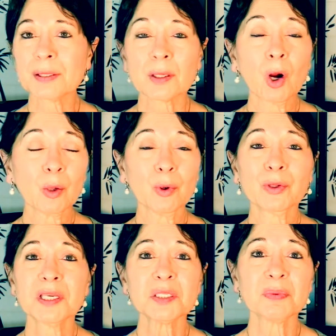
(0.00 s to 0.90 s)
a
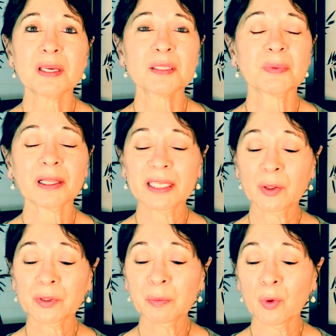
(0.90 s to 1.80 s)
harmonious piece by
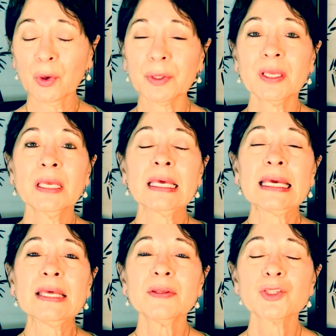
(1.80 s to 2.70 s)
Liona Boyd
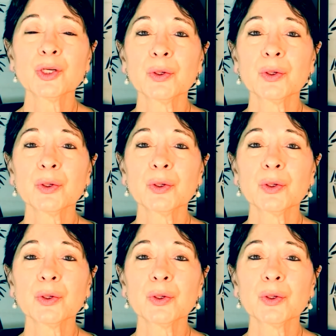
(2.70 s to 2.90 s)
in the show